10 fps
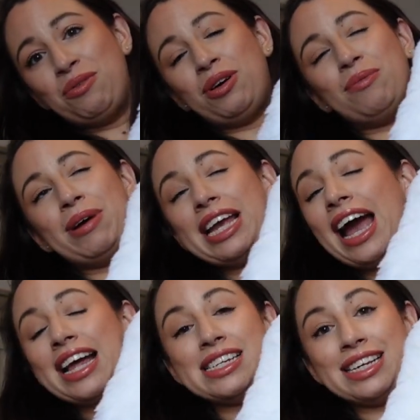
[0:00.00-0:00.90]
Well, my
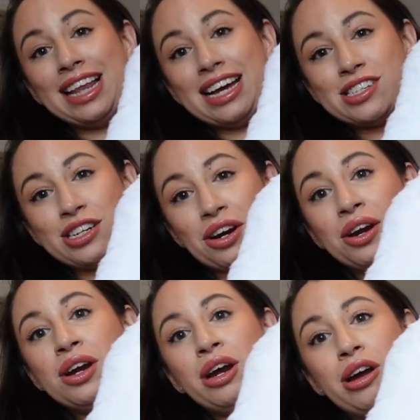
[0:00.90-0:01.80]
cat did last
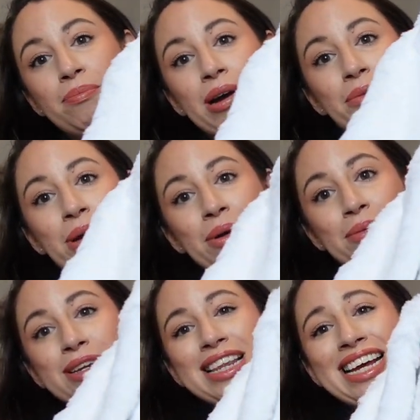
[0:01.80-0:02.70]
year. But we were
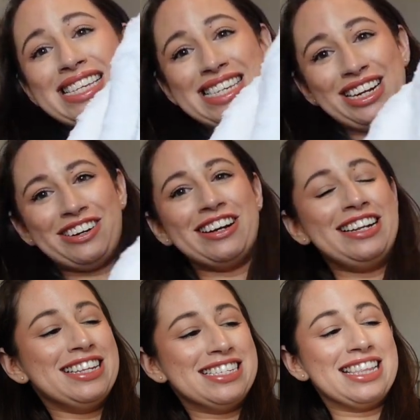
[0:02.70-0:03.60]
able to like sit her
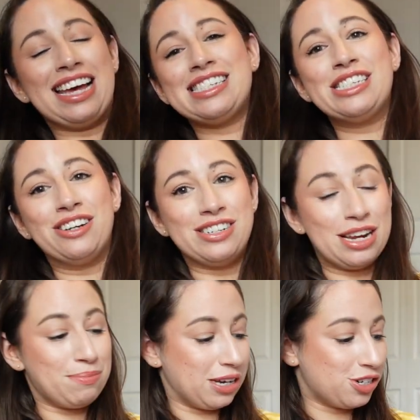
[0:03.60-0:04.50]
in this last year and
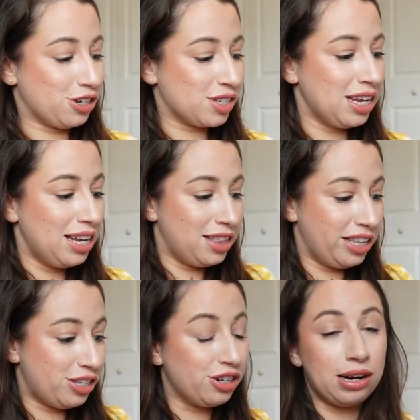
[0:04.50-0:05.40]
take pictures.
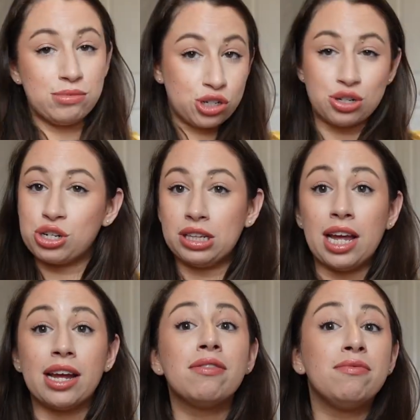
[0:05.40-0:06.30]
This year, I'm sure she'll
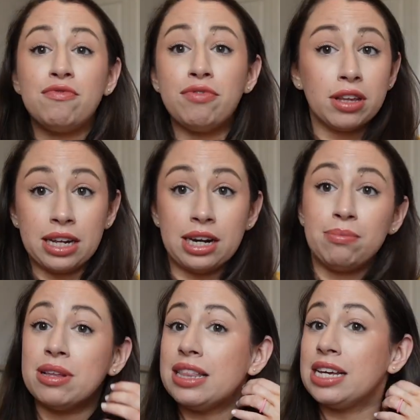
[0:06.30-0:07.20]
like filling it
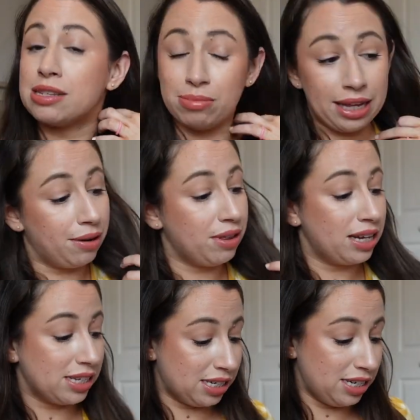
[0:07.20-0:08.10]
up with things and playing with
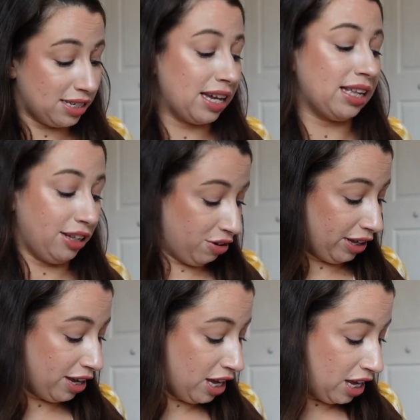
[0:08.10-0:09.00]
it because it is like
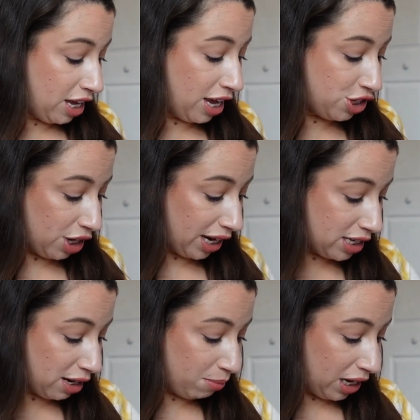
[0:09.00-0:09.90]
literally a
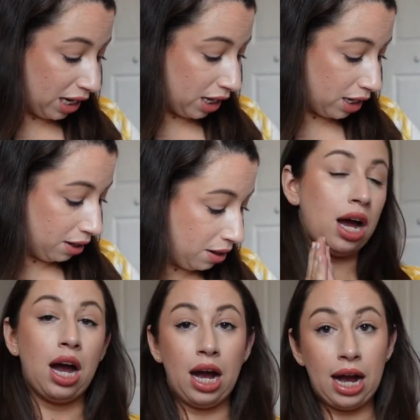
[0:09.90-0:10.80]
gigantic bunny head.
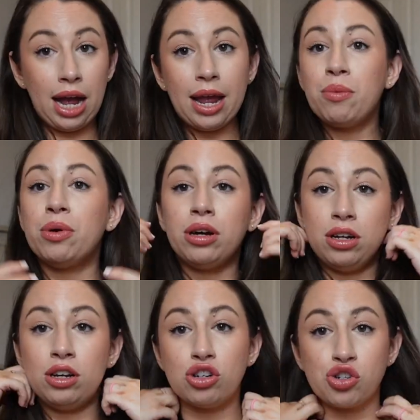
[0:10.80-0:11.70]
I
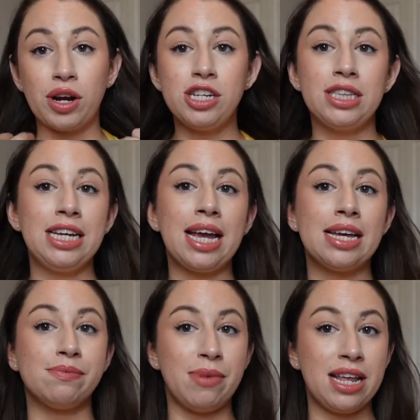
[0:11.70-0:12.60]
will try to link
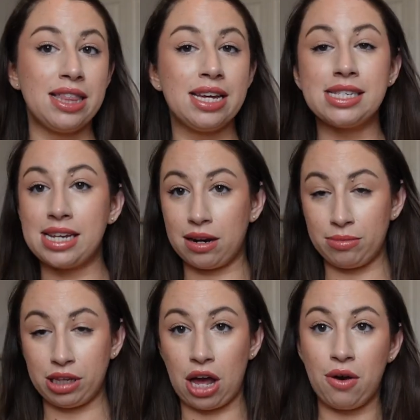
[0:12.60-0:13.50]
as many things
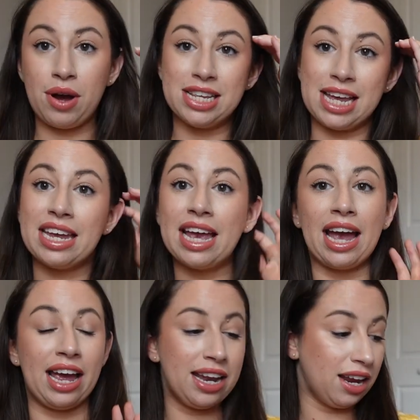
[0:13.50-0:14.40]
down below as I
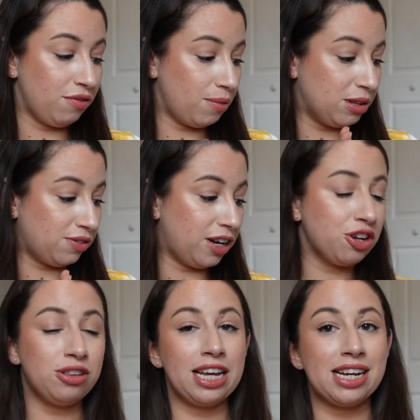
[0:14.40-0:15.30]
can from this
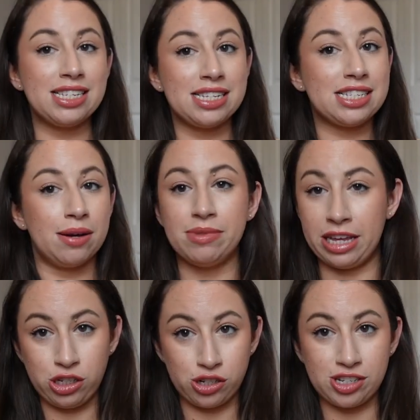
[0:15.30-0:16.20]
video. Like I said, some
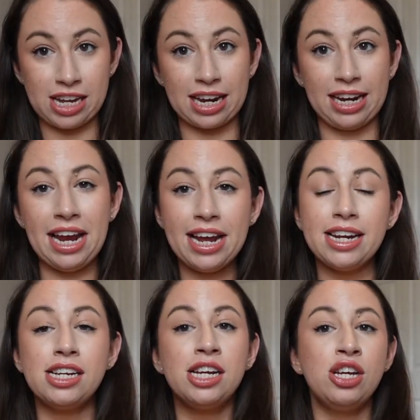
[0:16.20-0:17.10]
things are
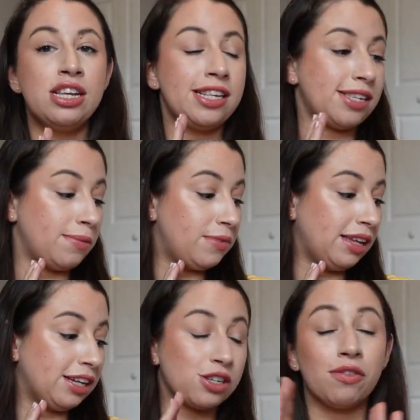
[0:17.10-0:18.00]
secondhand, some
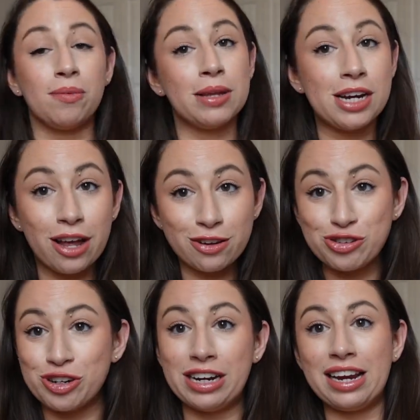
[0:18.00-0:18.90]
things are from the Dollar
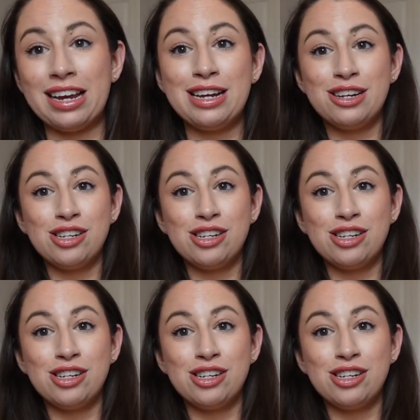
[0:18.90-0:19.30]
Tree.